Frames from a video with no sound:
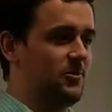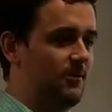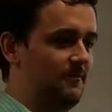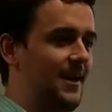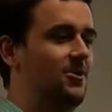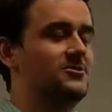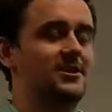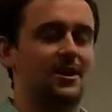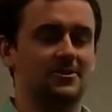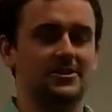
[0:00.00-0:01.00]

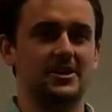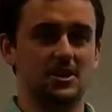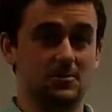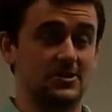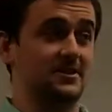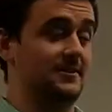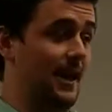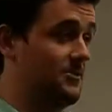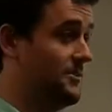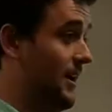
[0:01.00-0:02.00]
$12,000 a year, which is
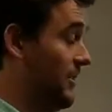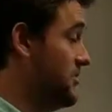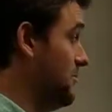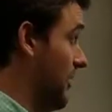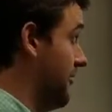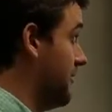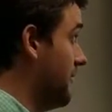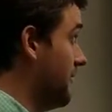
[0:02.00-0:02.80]
$1,000 a month,